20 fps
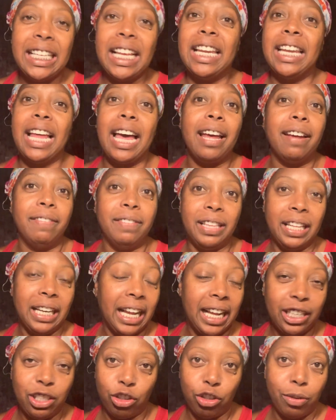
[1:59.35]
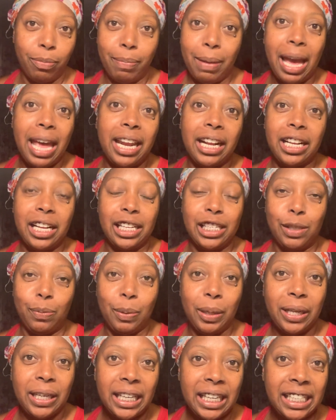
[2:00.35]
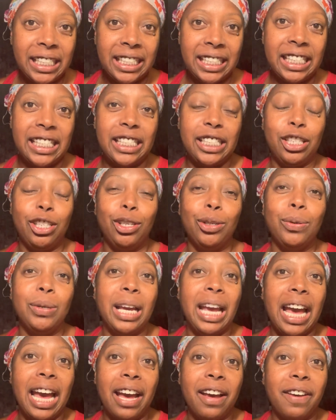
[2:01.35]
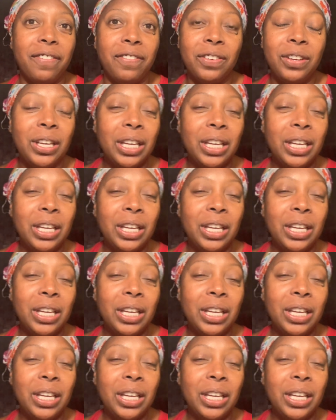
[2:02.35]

a lot of the like traumatic experiences you have